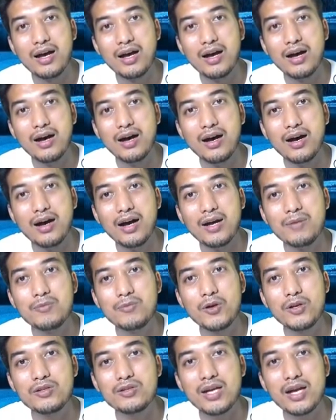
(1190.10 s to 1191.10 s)
Uh, I'm
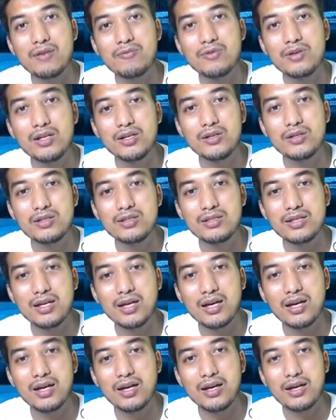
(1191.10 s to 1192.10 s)
going to have really good.
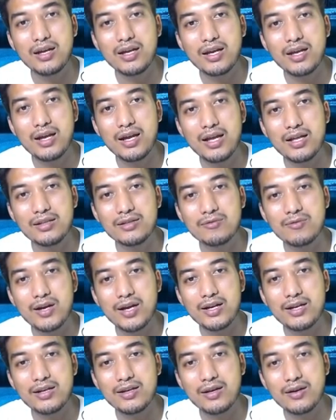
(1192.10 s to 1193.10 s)
Uh, all
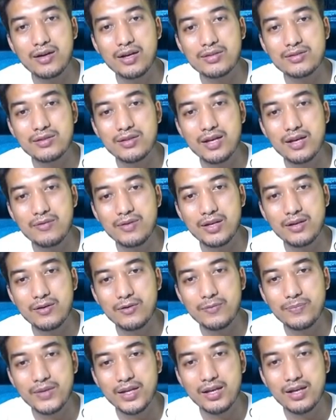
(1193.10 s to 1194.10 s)
right. Okay, so there we go.